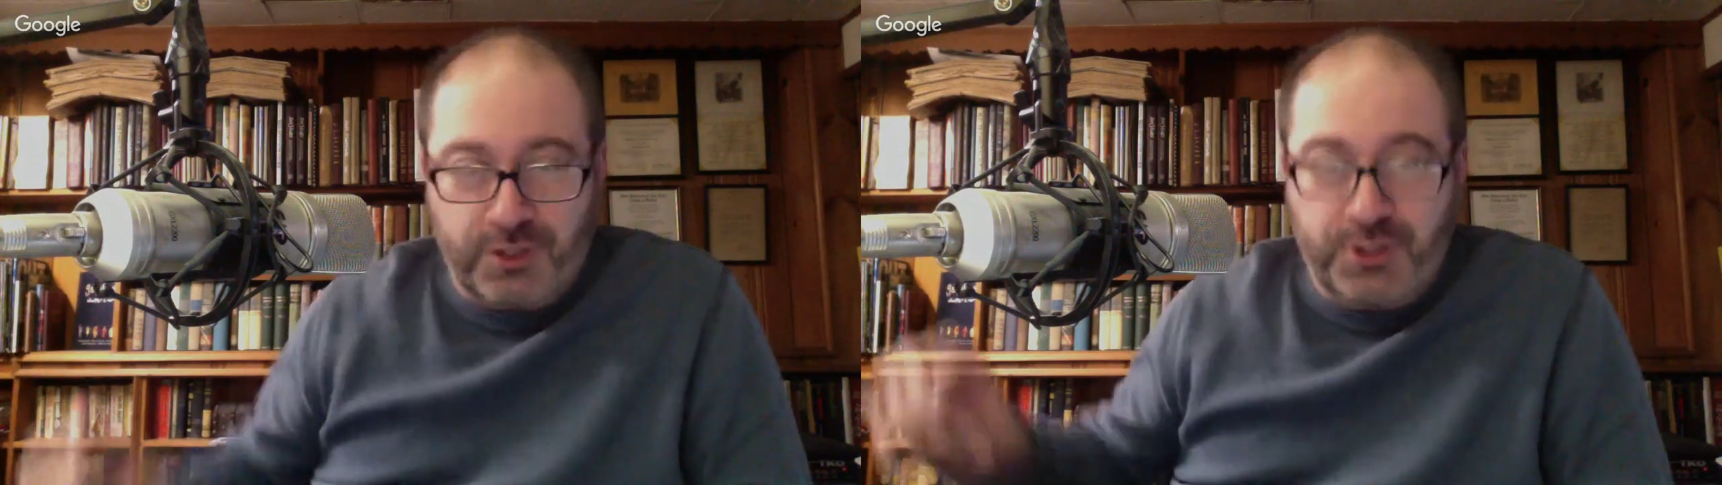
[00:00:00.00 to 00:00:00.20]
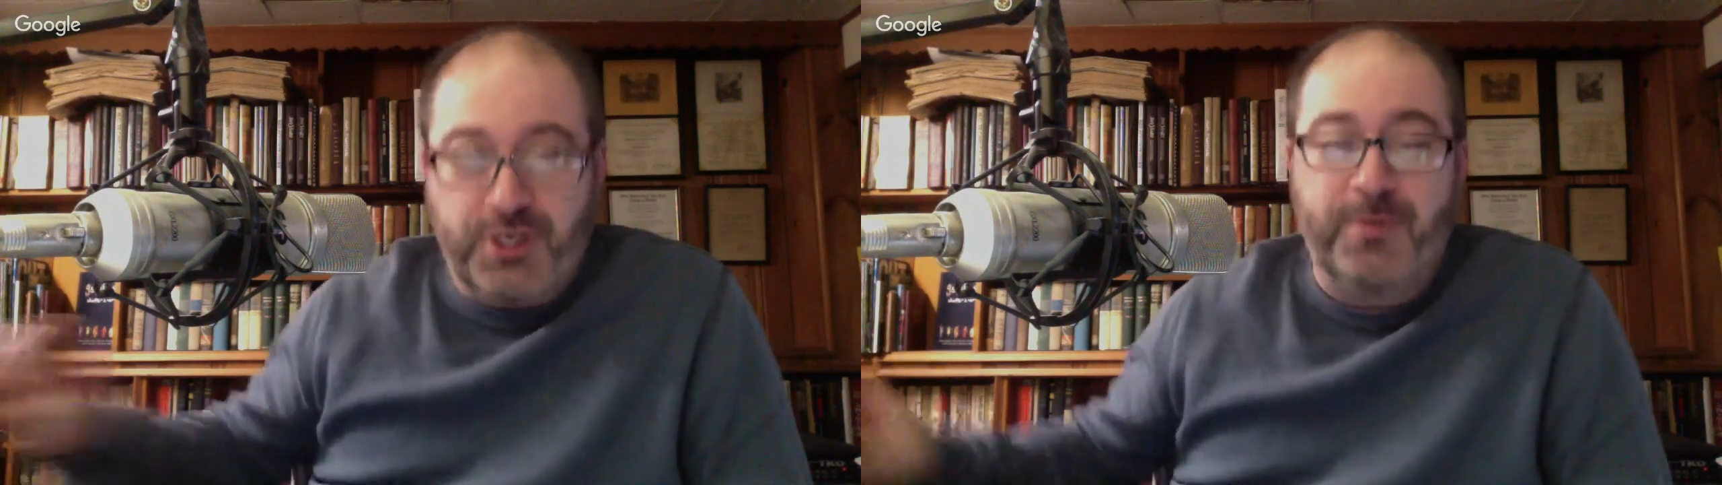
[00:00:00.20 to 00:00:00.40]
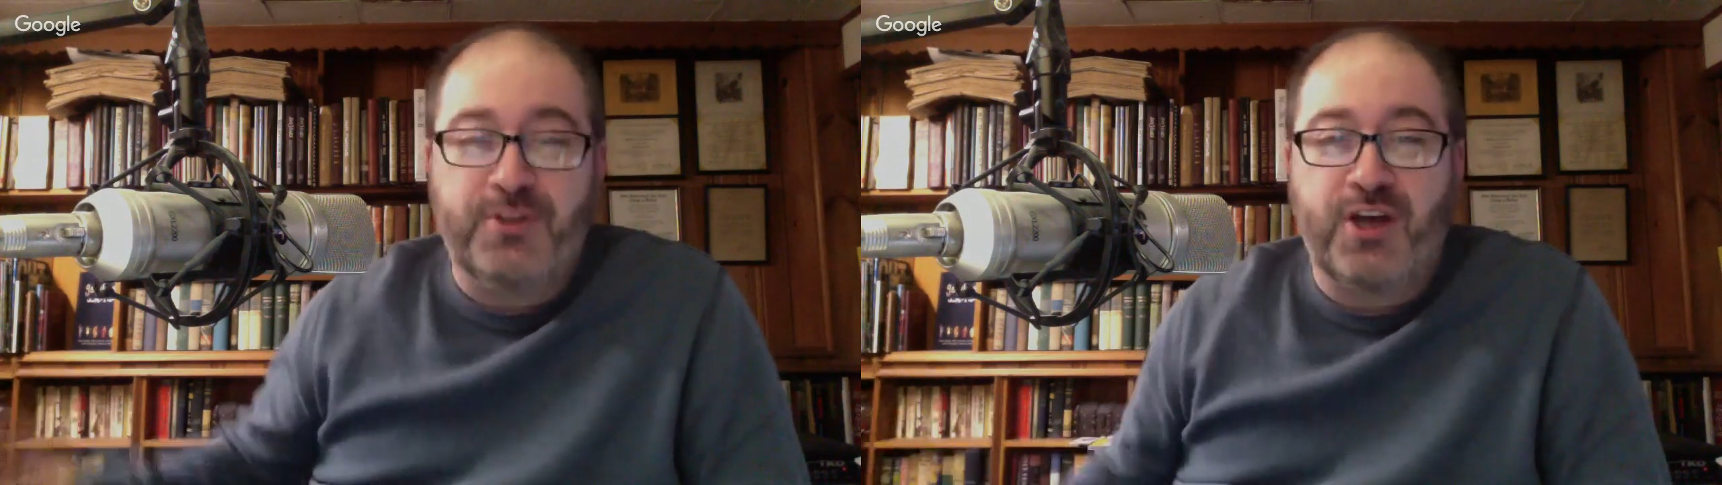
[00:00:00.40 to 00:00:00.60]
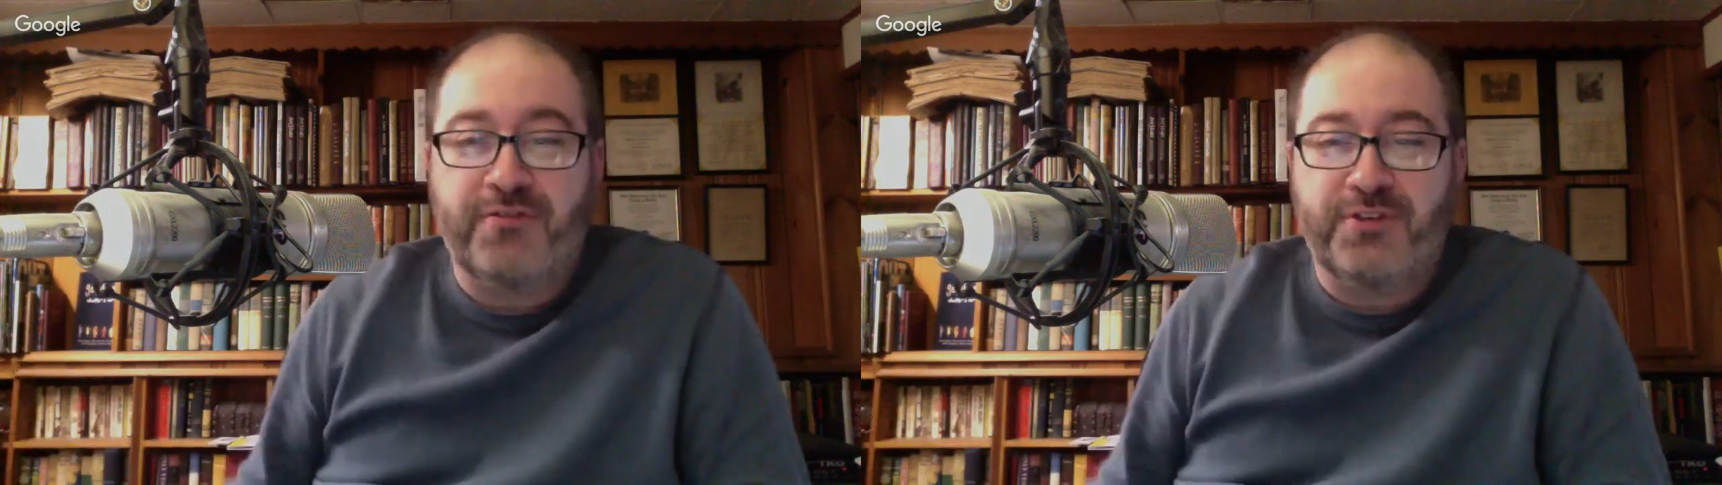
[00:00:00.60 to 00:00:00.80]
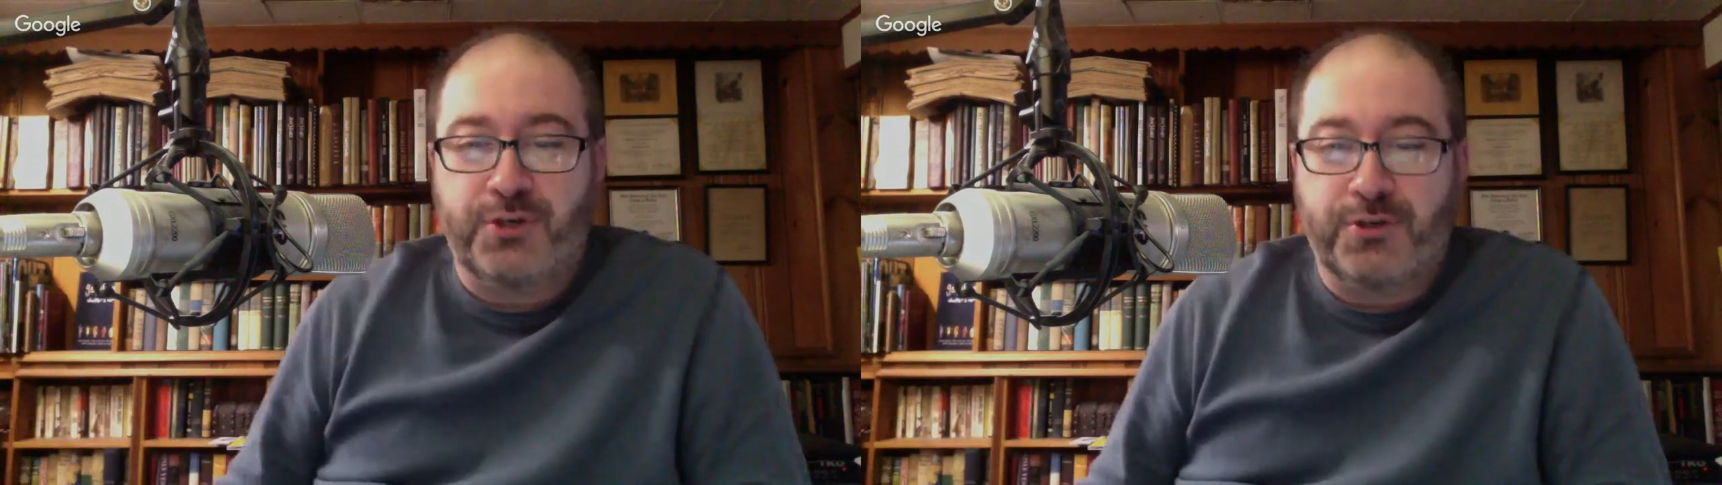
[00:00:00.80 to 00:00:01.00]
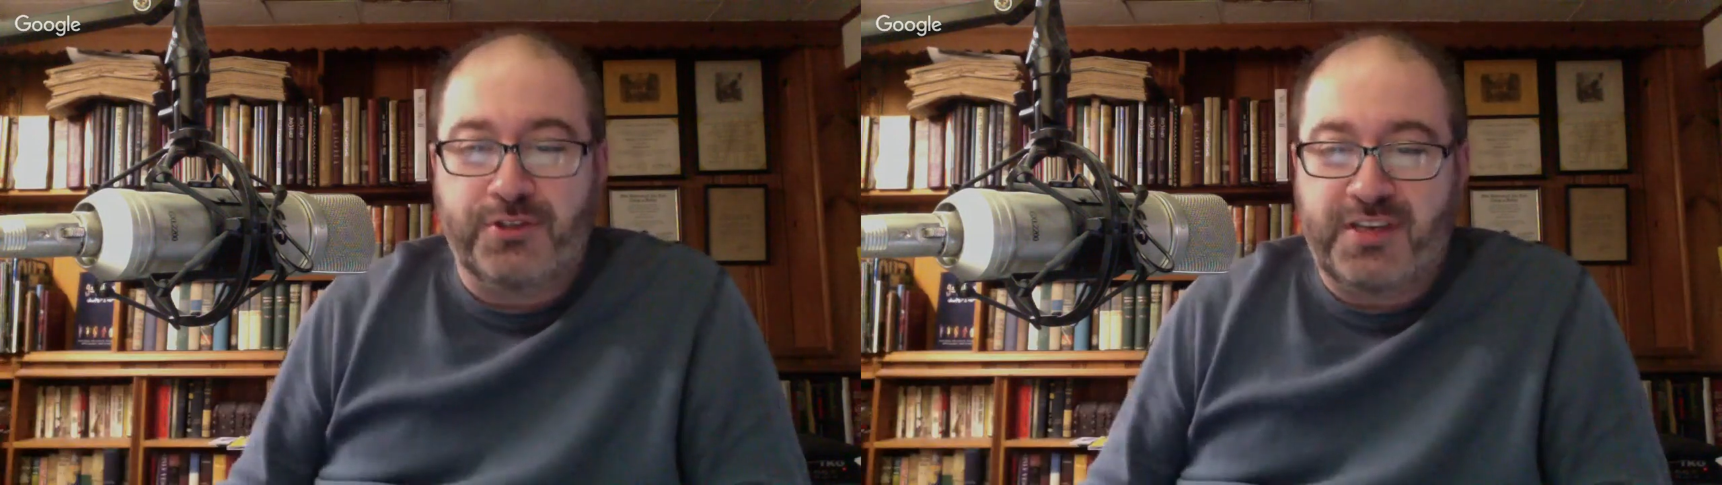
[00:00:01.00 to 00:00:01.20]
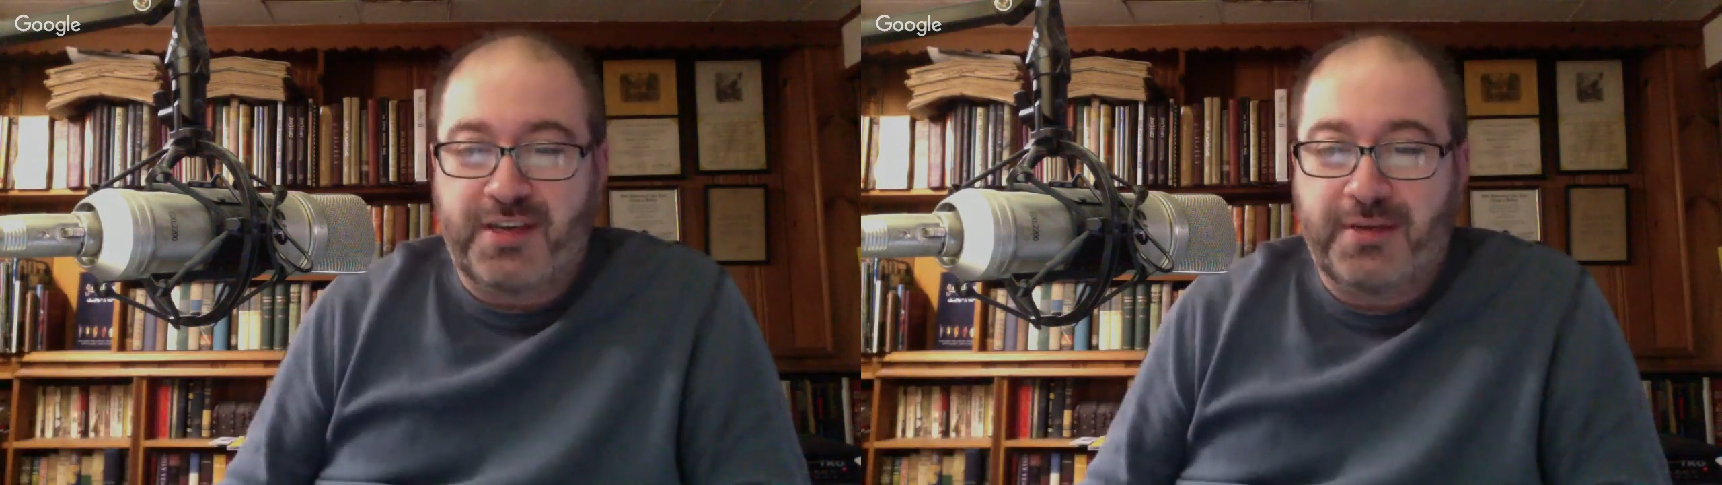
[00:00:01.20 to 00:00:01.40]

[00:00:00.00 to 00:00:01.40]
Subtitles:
Shipachev jersey.